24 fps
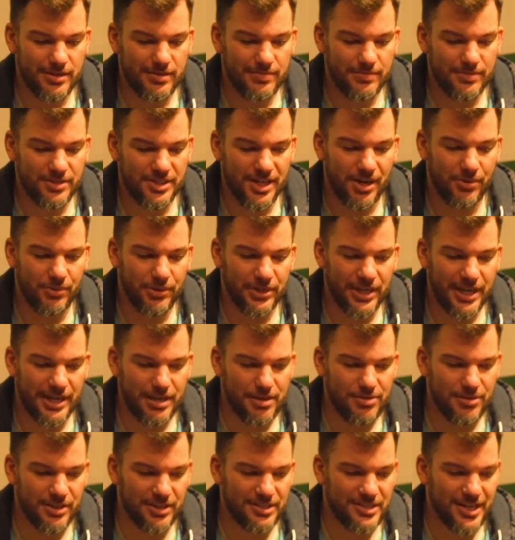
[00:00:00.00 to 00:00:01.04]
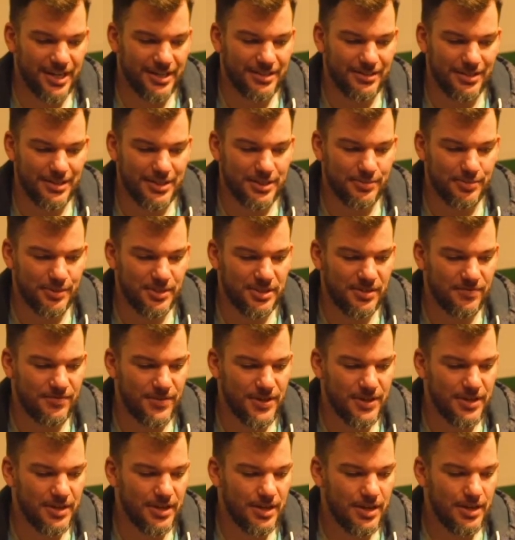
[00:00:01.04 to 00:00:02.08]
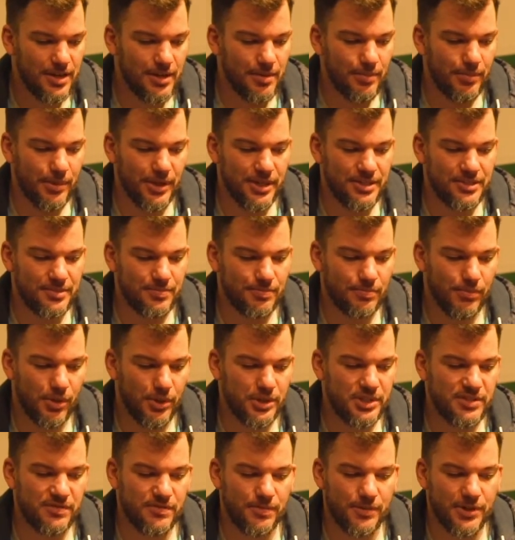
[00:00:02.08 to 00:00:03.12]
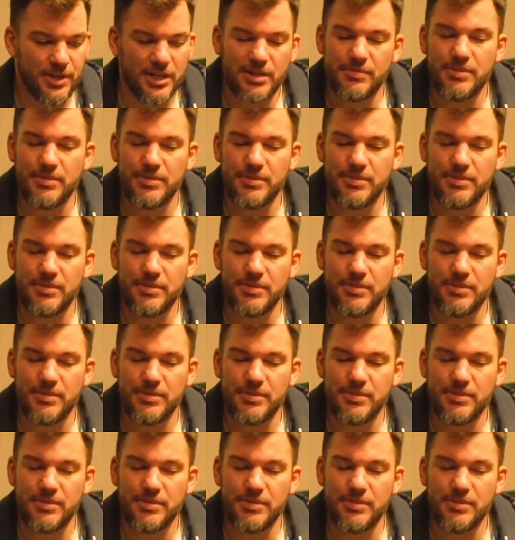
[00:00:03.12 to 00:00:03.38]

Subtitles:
It's not really anything technique specific, but most of them are going to